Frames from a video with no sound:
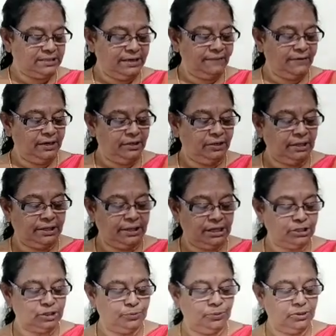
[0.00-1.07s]
given in the
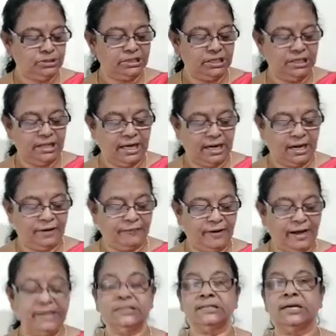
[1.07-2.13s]
textbook. See, there are 5